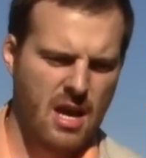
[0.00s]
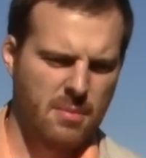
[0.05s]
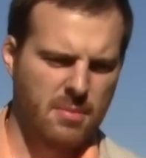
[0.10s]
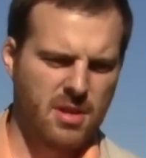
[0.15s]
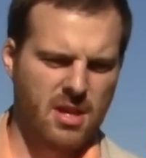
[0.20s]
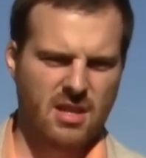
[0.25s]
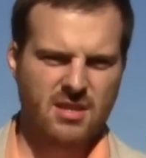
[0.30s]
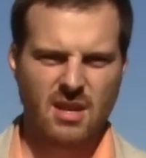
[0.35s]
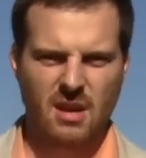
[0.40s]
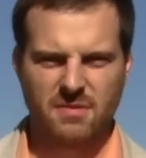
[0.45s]

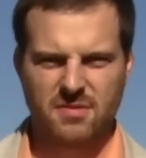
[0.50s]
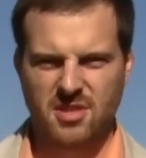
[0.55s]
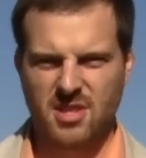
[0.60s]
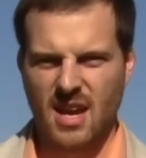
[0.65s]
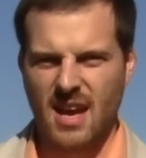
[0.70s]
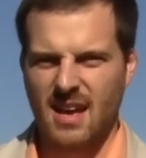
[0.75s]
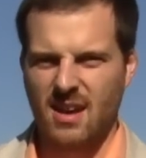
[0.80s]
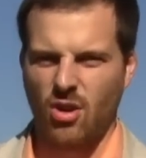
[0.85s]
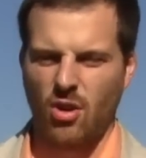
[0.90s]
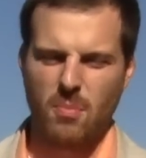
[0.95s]
Because I've
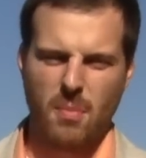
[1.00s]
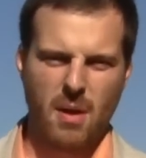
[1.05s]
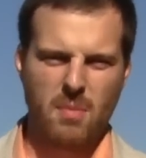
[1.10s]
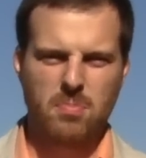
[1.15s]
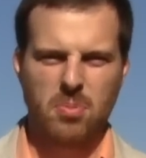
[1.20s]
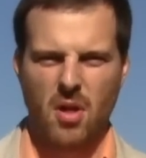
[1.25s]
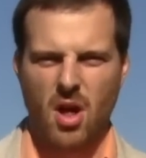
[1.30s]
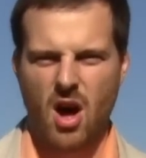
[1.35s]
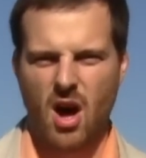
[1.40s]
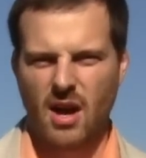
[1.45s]
said on my
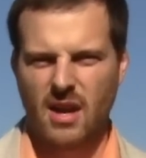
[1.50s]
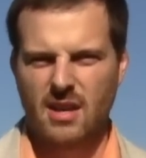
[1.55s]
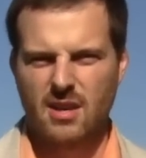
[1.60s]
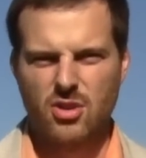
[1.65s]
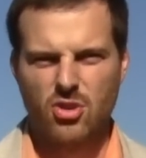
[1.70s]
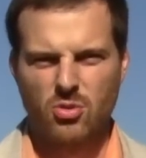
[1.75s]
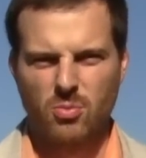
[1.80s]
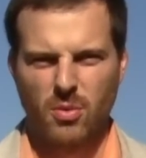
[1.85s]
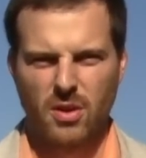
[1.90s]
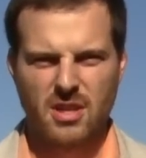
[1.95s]
blog
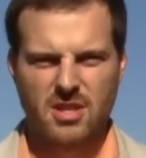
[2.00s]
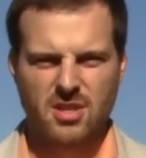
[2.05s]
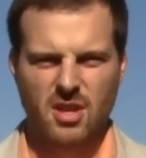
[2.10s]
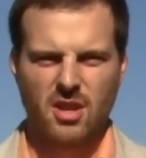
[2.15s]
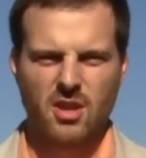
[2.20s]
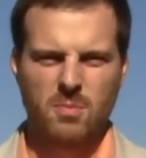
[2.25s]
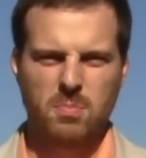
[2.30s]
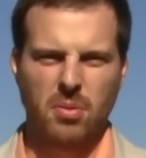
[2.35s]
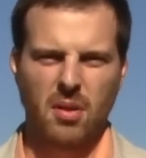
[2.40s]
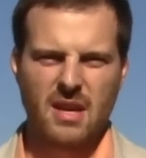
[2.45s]
and numerous
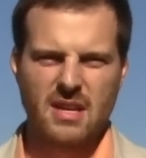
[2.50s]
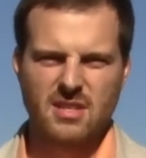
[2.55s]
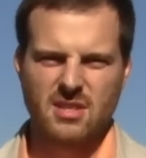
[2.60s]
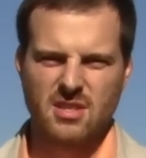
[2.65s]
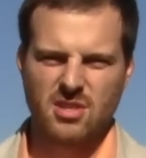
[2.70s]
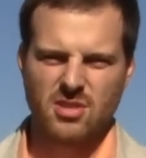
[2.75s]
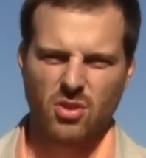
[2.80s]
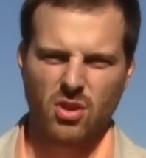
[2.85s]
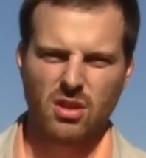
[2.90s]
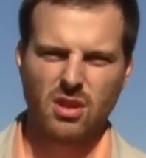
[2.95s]
other
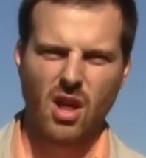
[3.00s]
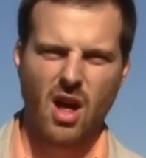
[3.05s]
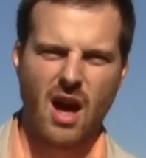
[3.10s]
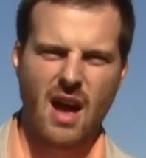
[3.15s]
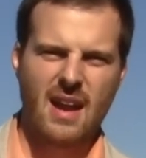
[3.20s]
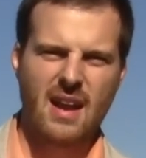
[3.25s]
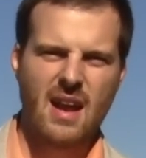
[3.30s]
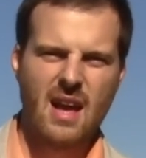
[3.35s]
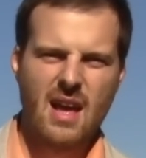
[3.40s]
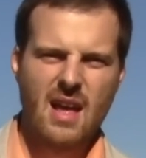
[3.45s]
places
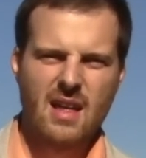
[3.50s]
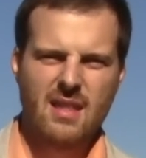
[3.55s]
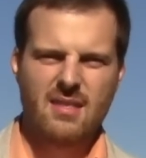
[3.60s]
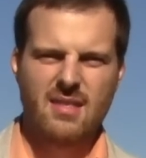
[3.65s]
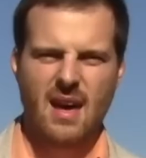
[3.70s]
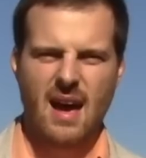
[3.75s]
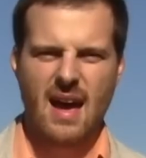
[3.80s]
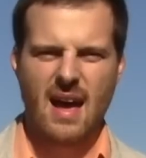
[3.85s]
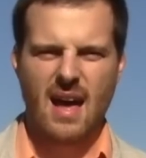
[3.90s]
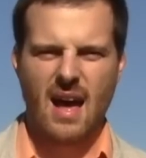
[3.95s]
online
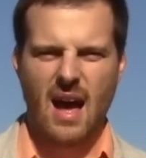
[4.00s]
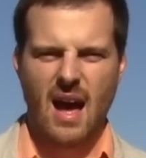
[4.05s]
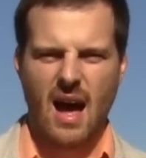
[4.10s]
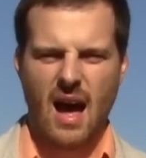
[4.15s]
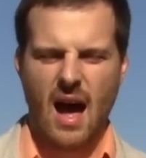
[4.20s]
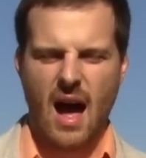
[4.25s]
that